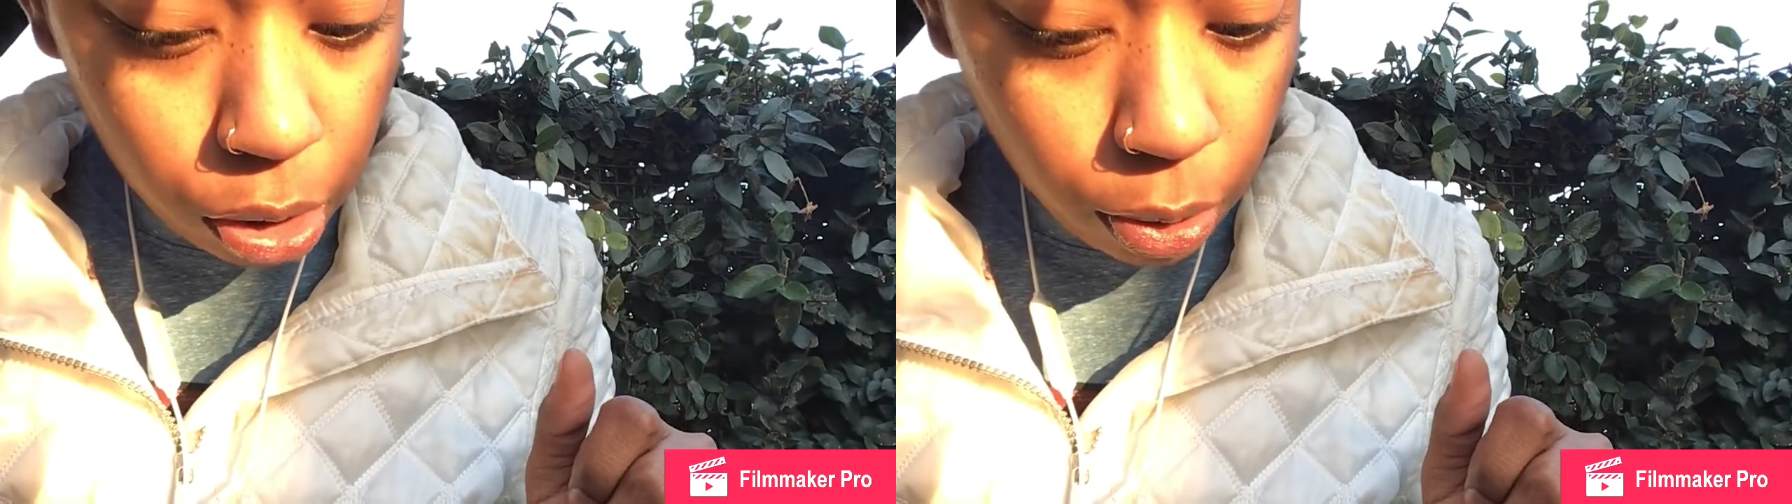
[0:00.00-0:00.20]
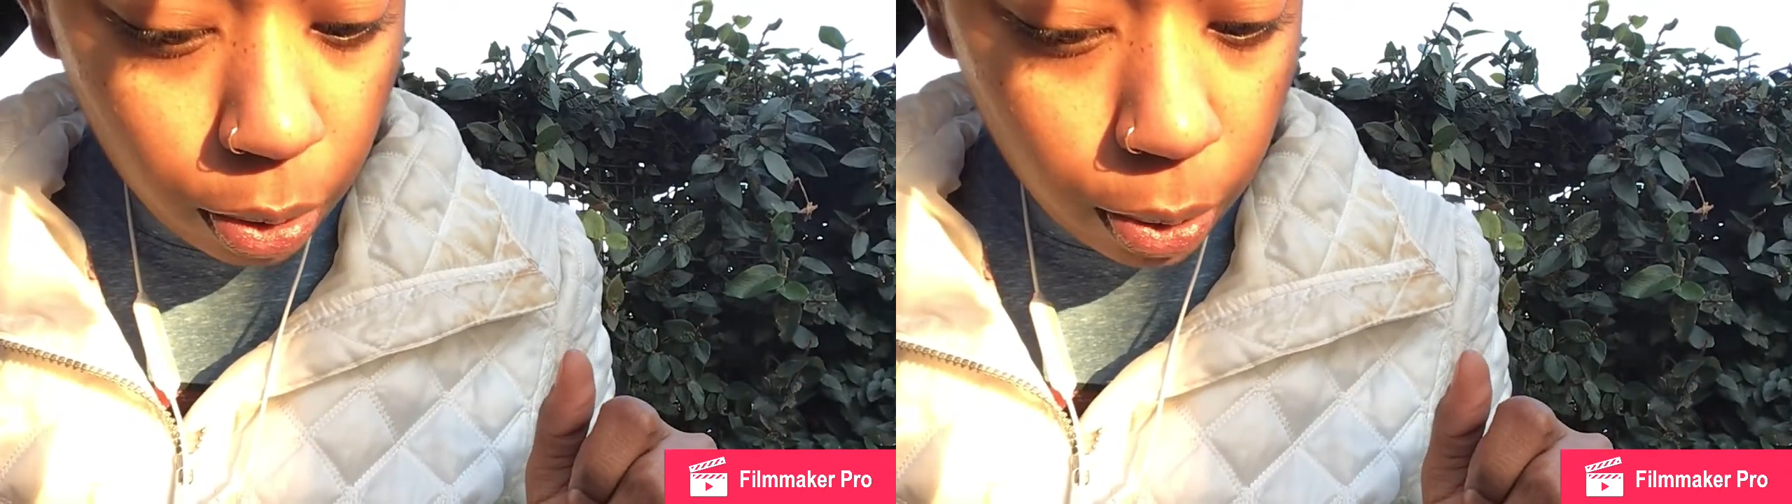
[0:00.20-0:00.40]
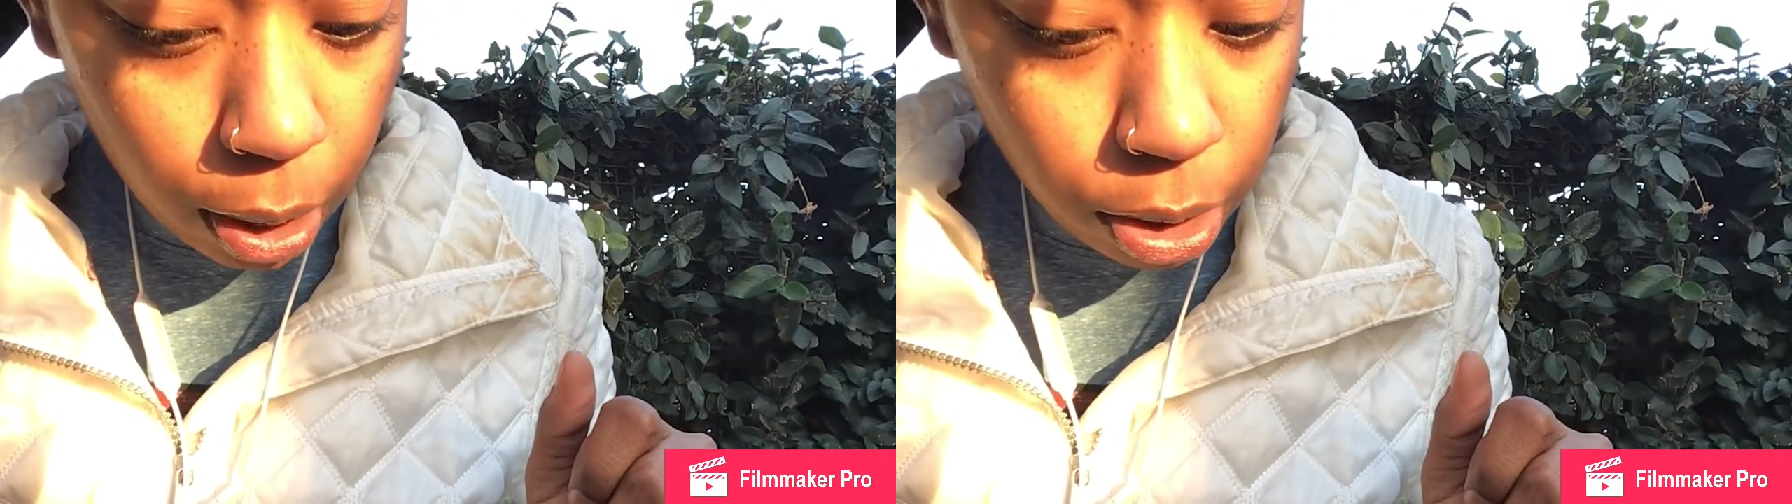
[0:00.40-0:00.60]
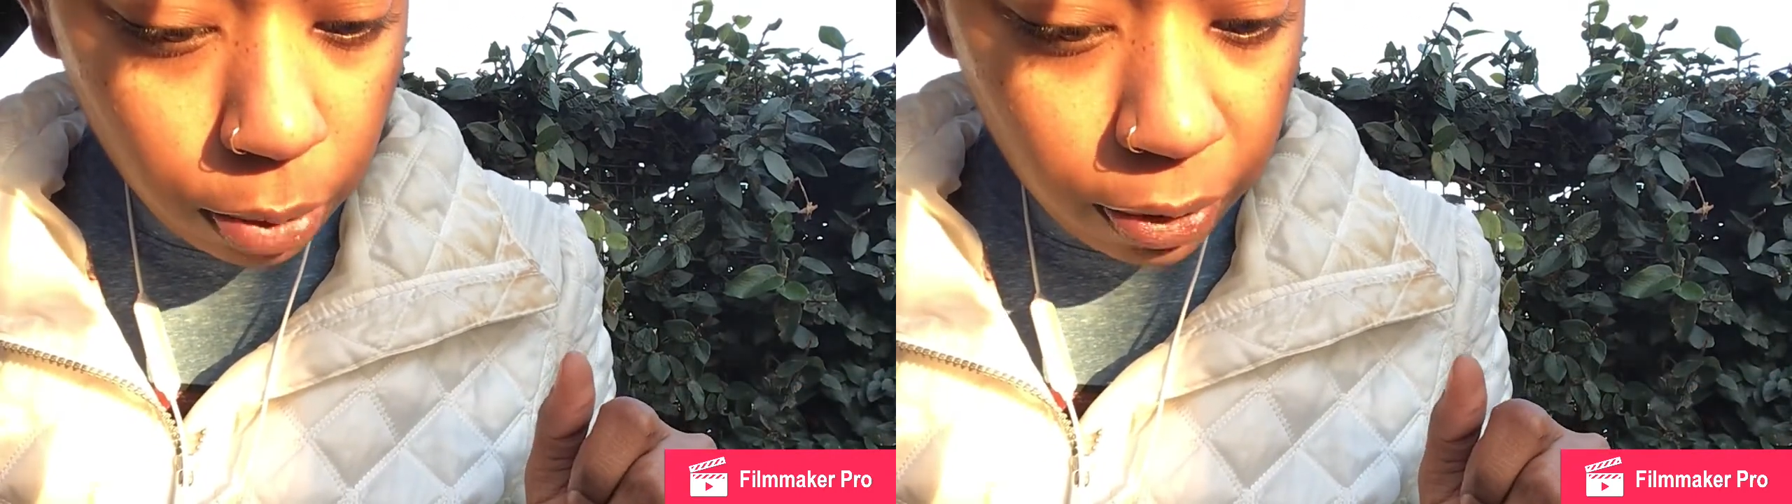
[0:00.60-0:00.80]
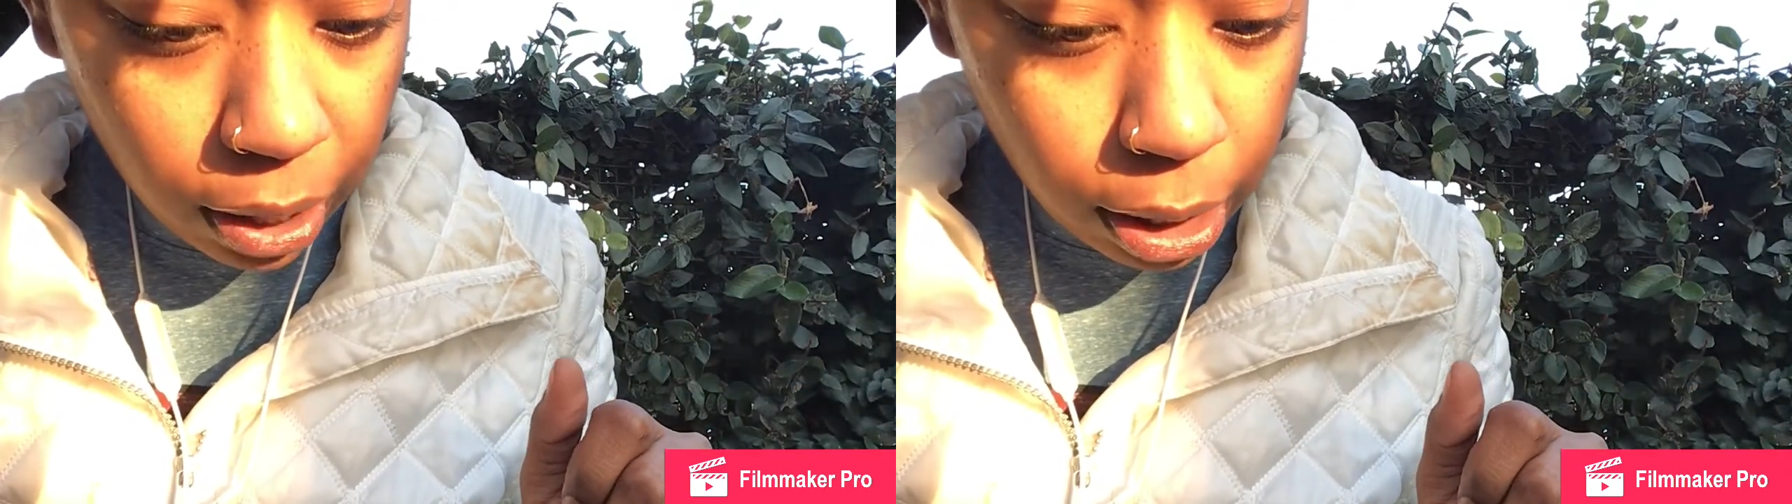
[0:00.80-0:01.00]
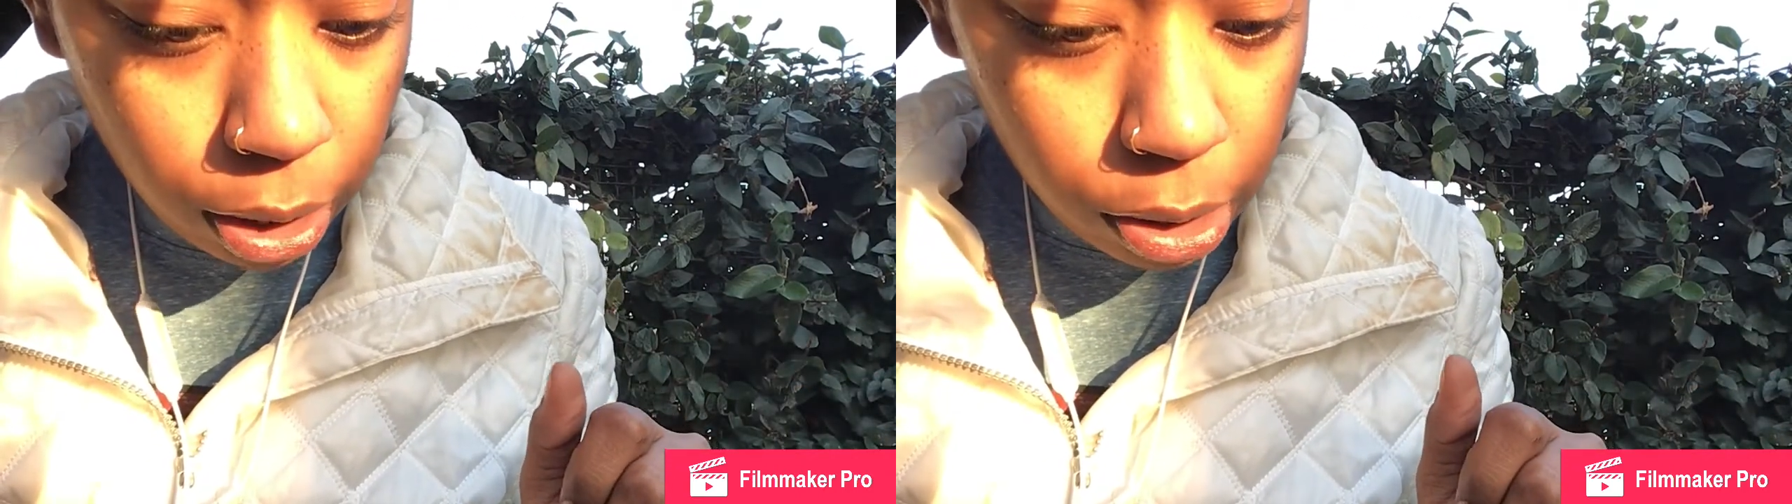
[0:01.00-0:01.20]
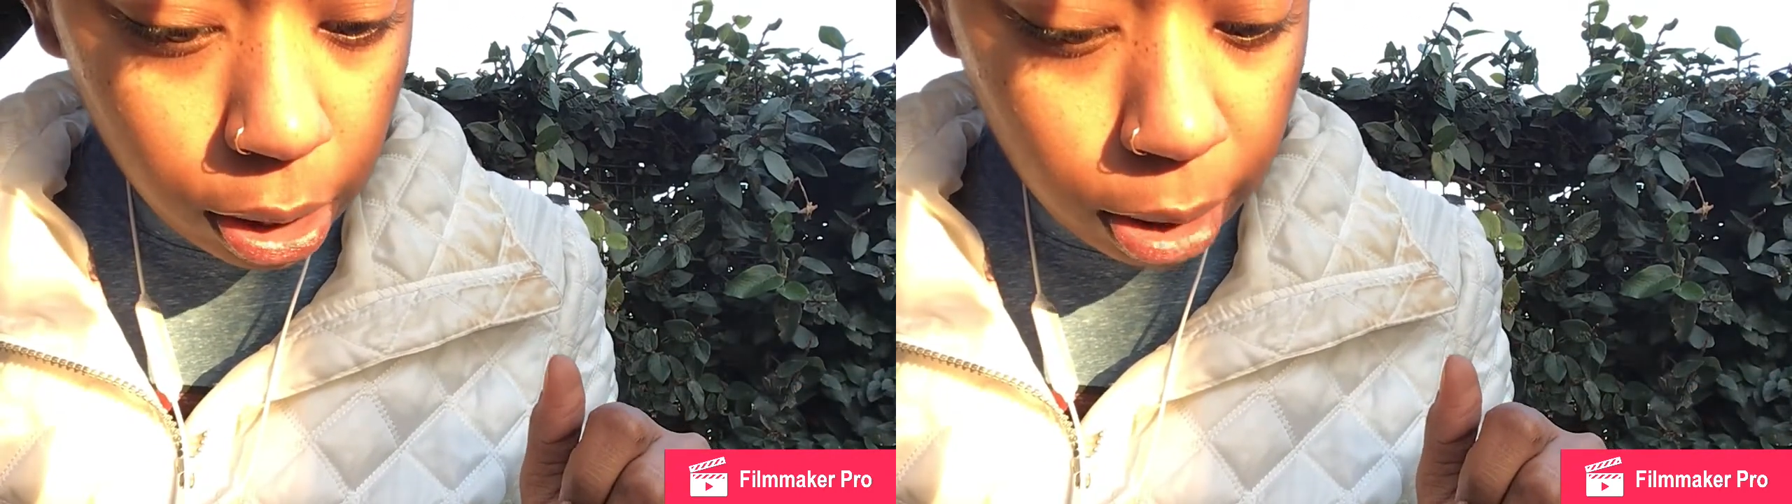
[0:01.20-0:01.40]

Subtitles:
So I do feel like there's